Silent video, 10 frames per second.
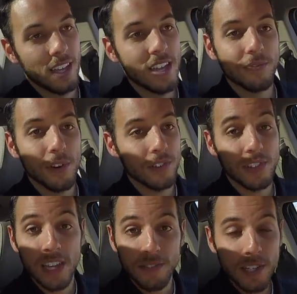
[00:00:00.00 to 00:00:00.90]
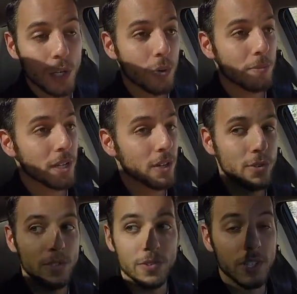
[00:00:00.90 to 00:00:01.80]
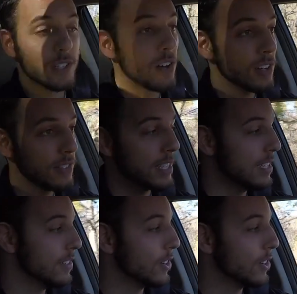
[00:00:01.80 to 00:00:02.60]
As far as safety equipment goes, there's a ton of it in these